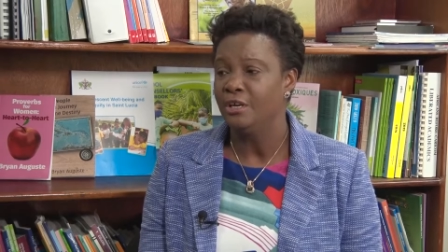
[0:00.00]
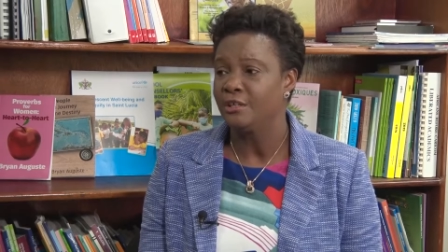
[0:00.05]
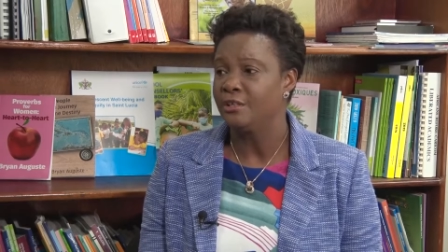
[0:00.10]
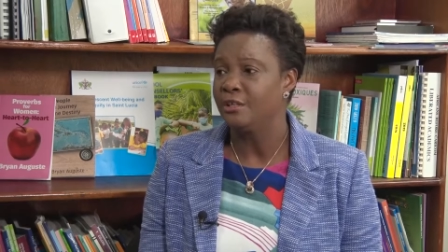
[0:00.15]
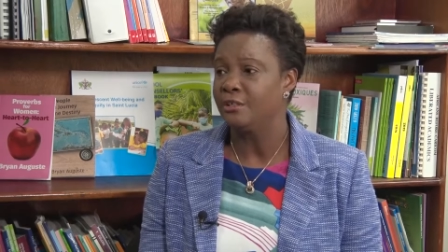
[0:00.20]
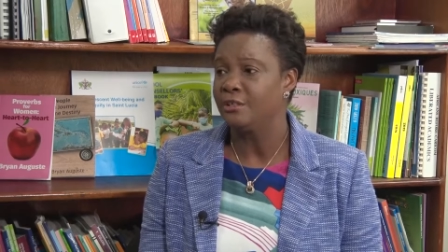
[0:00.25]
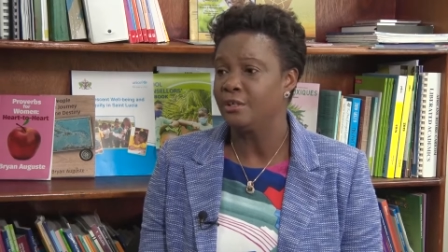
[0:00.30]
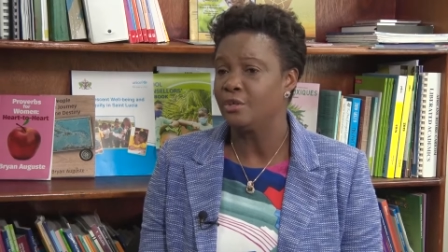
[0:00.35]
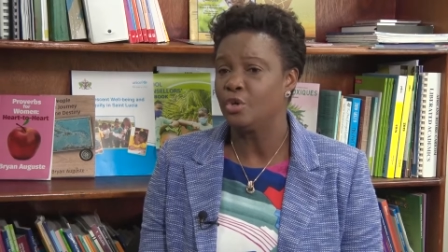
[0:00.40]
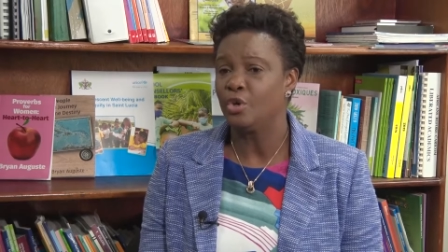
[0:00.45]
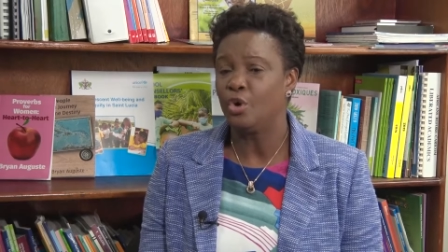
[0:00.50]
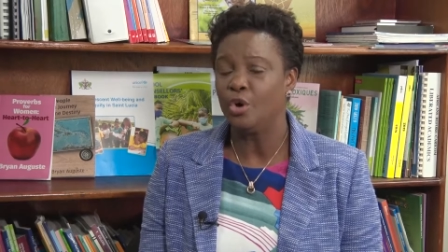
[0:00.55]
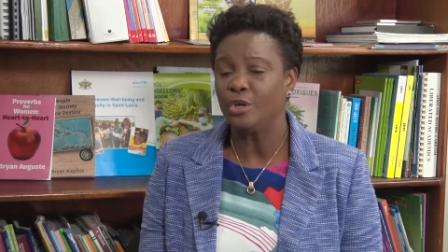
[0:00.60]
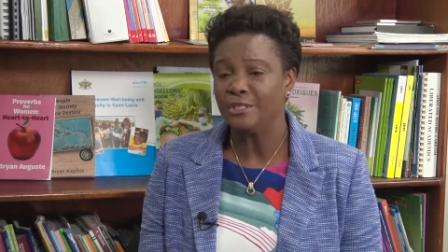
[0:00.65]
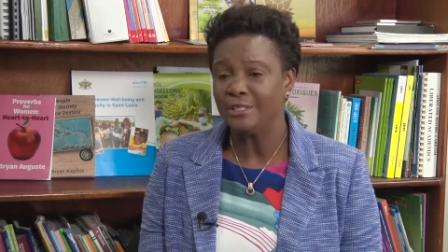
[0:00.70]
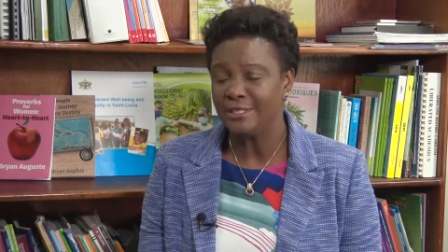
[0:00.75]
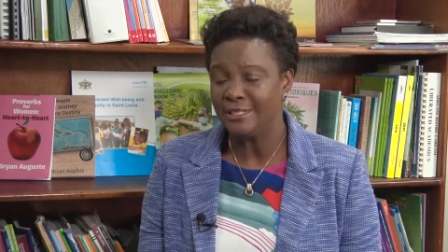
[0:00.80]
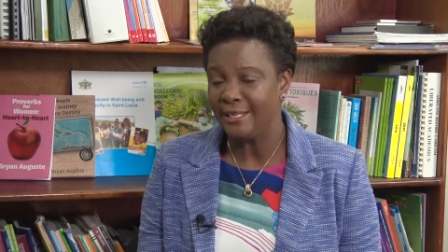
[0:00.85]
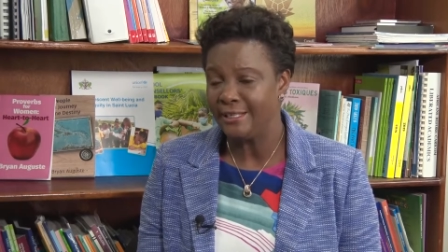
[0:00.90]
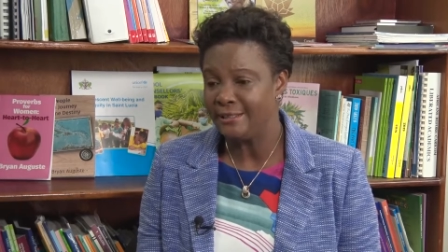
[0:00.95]
the, the
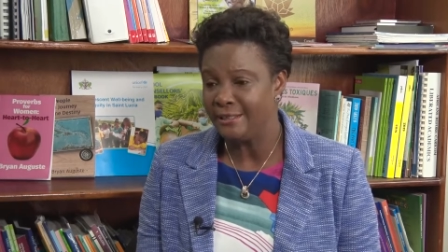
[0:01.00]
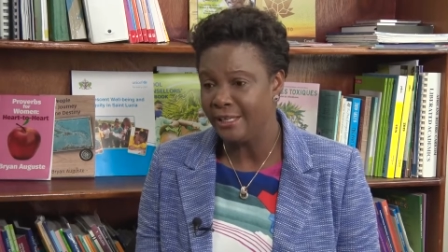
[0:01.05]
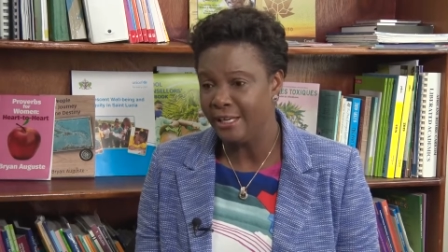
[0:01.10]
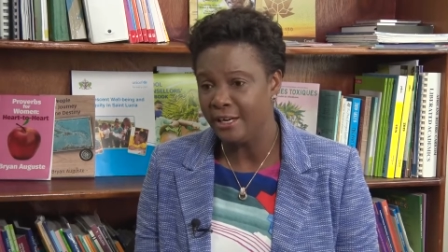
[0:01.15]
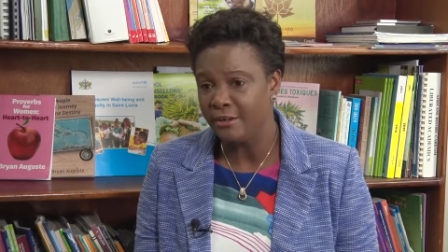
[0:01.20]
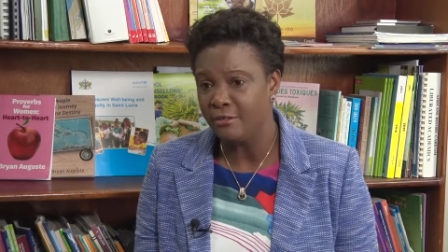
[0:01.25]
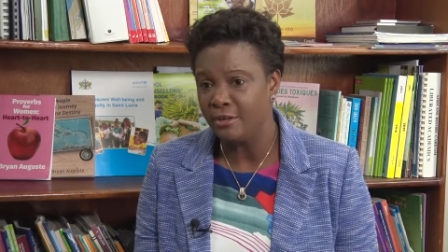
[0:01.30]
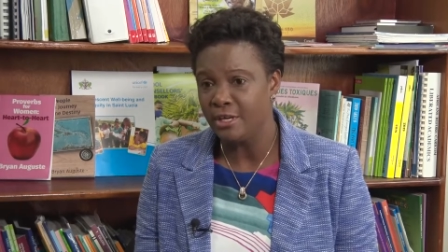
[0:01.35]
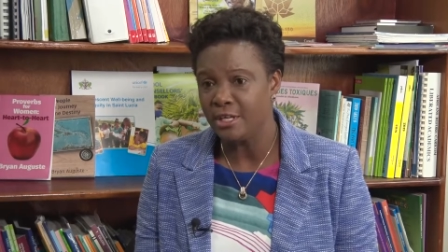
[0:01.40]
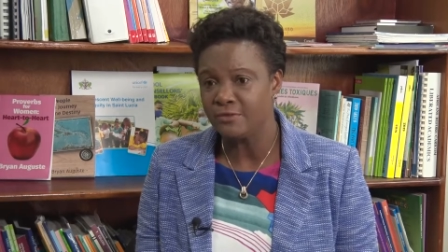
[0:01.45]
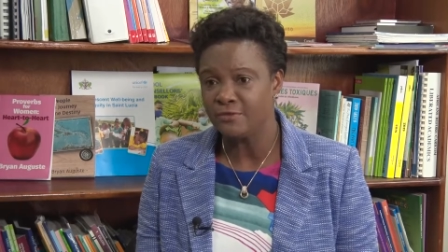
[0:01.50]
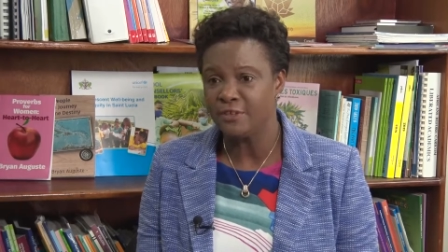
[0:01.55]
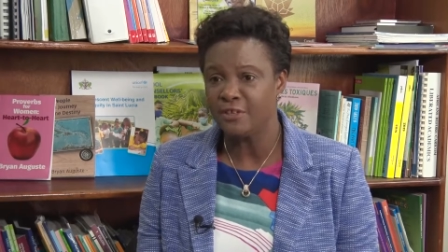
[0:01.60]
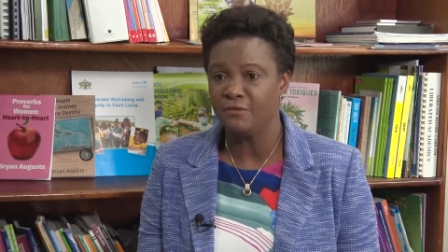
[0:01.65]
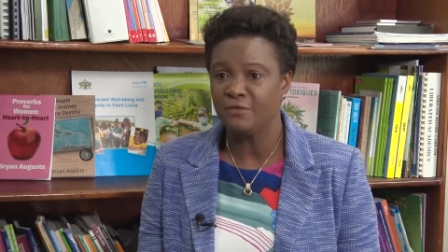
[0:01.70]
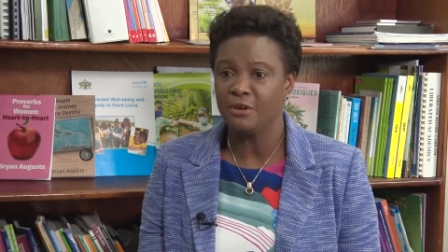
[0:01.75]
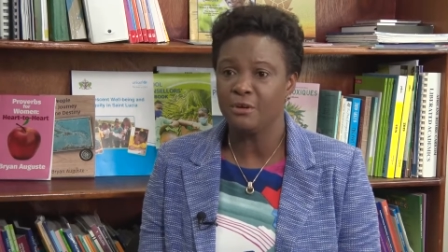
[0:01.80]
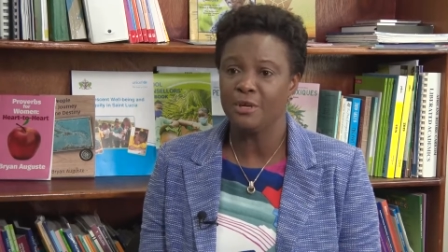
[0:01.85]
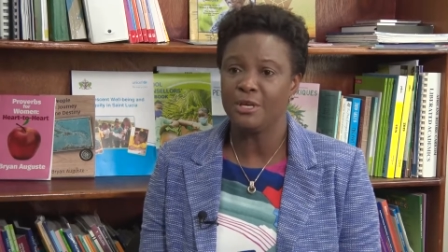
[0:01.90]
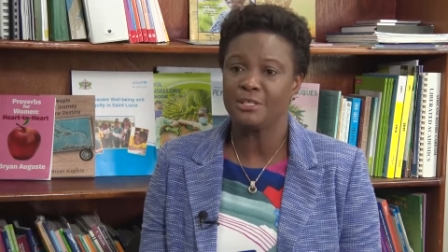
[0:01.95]
content areas for the
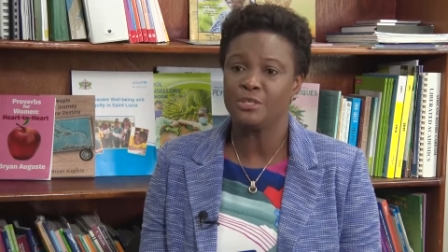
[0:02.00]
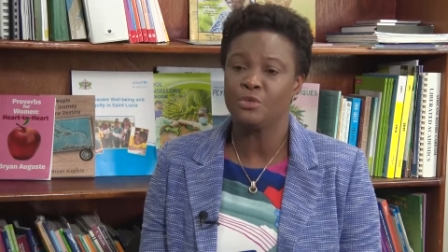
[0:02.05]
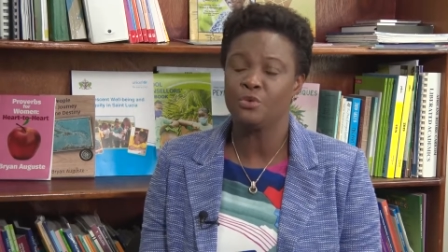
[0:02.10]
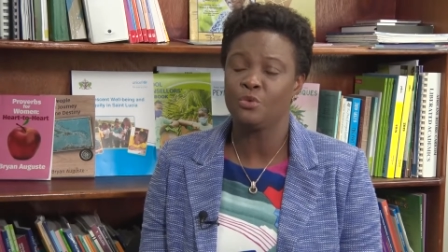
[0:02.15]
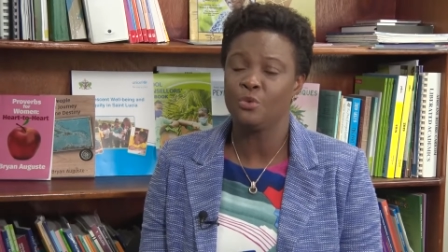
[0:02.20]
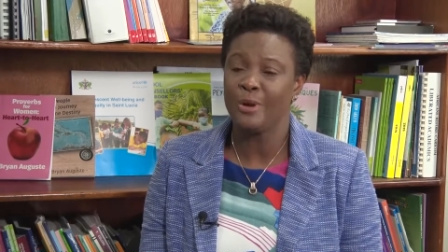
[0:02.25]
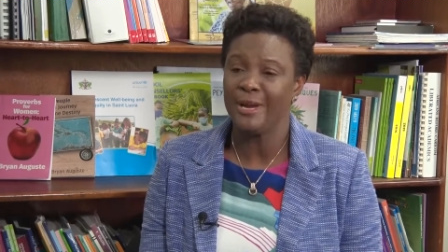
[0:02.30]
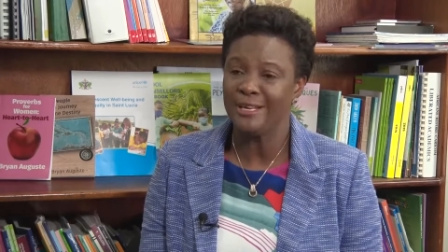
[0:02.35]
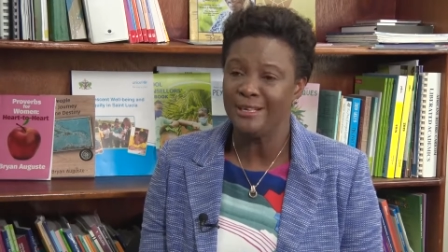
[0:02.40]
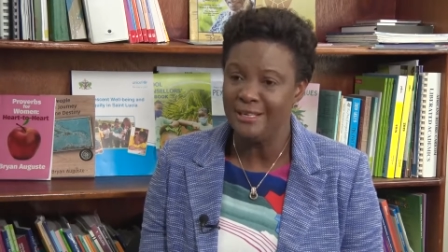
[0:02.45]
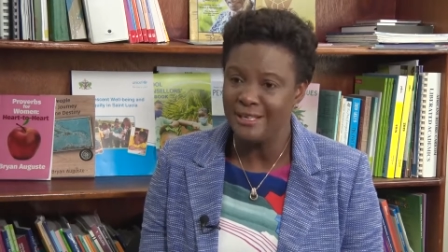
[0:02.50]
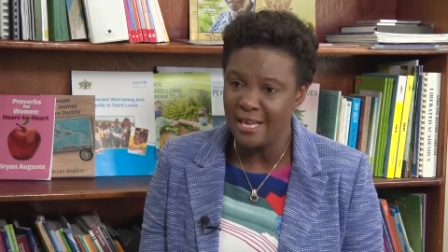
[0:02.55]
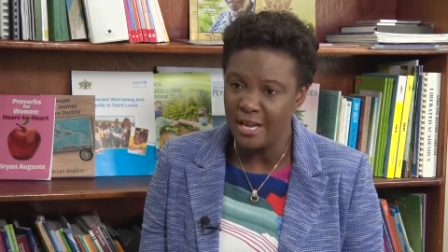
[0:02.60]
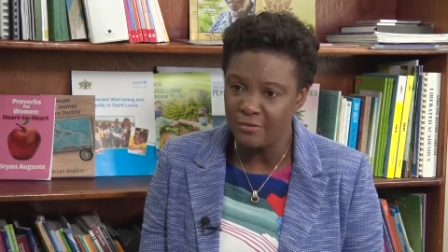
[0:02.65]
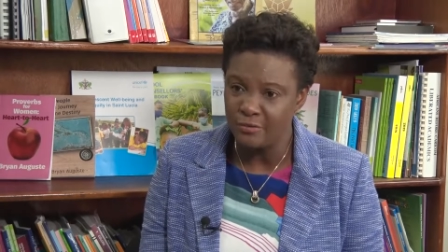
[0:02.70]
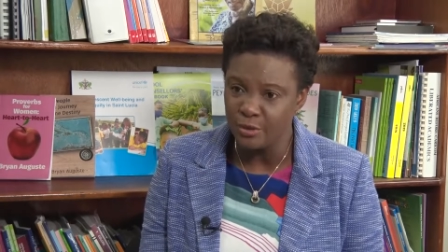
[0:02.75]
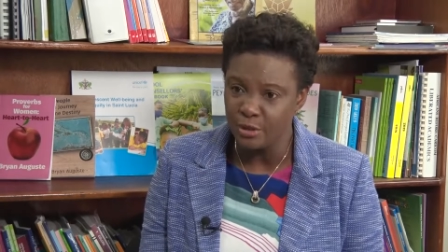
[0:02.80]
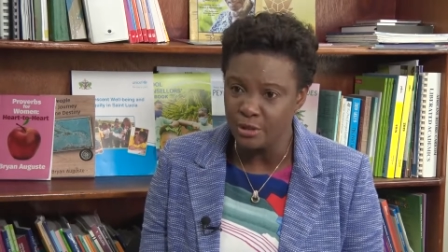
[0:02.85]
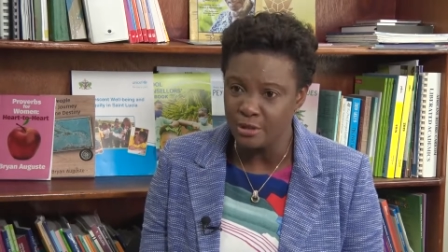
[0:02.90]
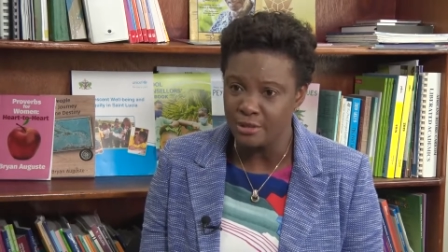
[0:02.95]
various grade
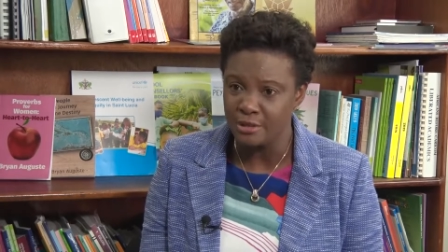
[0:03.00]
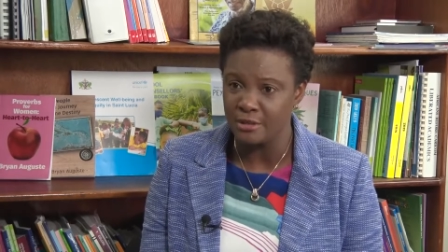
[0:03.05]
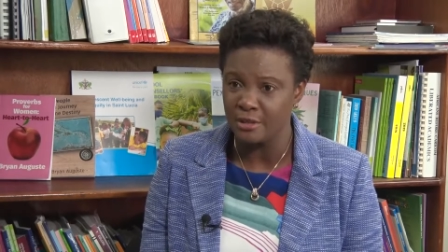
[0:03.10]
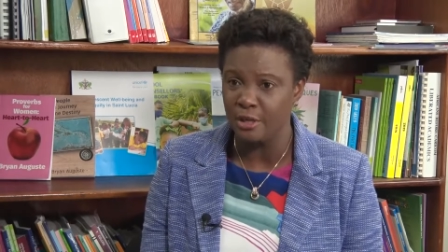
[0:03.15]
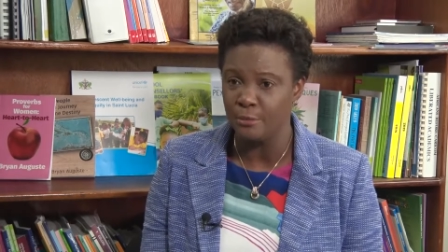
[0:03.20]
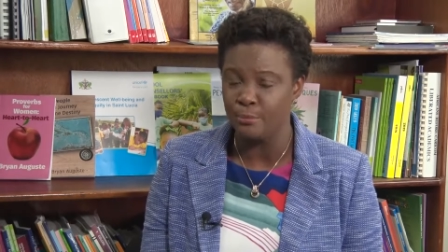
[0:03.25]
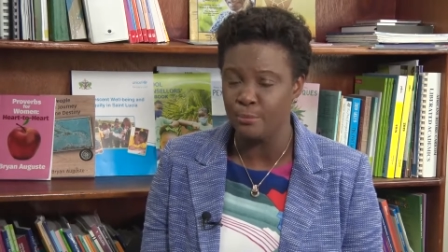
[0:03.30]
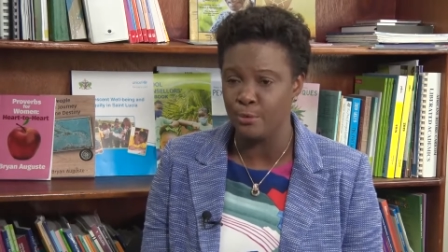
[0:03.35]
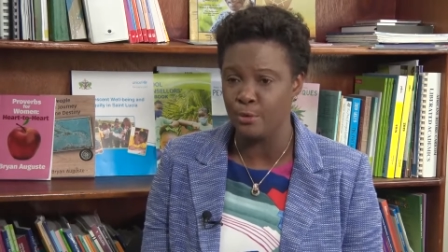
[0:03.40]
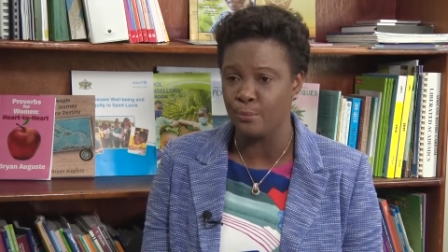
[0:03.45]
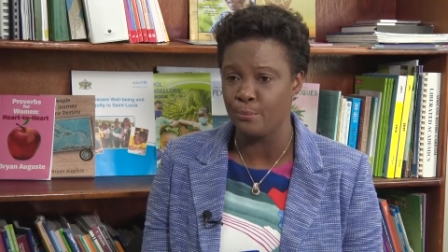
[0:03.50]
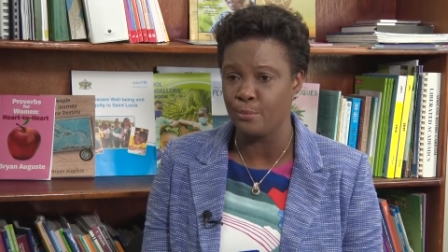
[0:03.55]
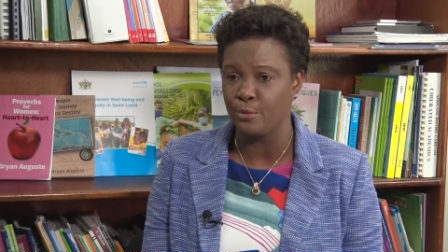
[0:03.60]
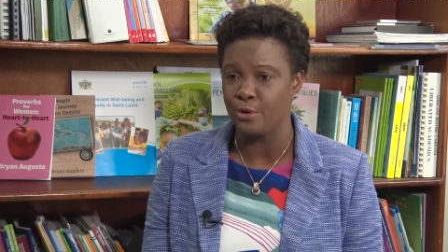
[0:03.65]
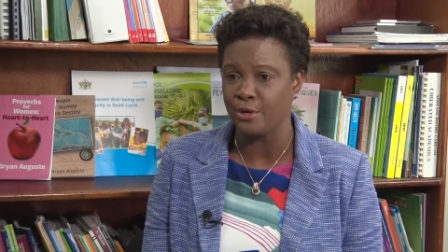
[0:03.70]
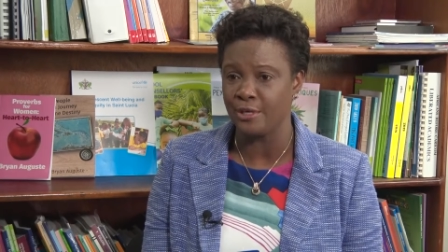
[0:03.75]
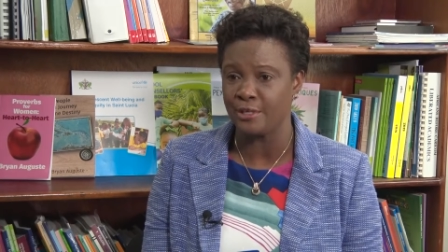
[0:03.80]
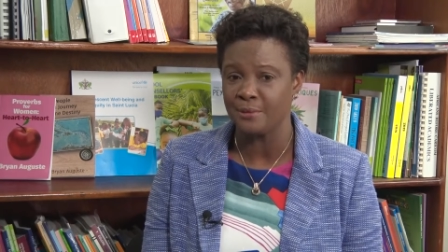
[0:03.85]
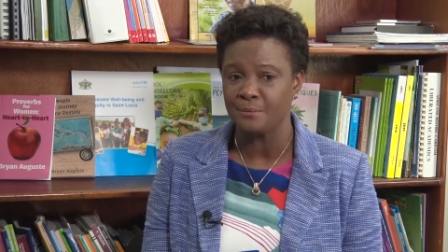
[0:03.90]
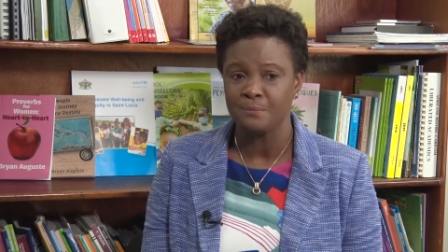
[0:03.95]
levels
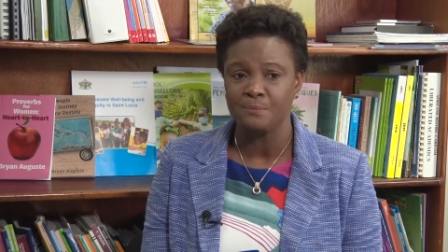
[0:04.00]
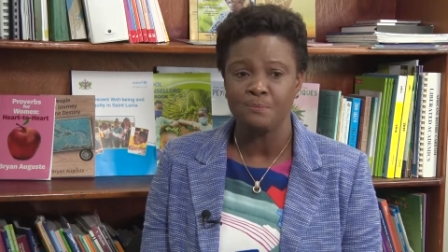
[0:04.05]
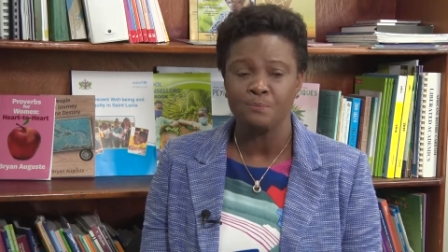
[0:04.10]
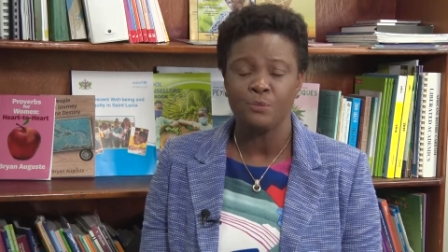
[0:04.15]
appropriate?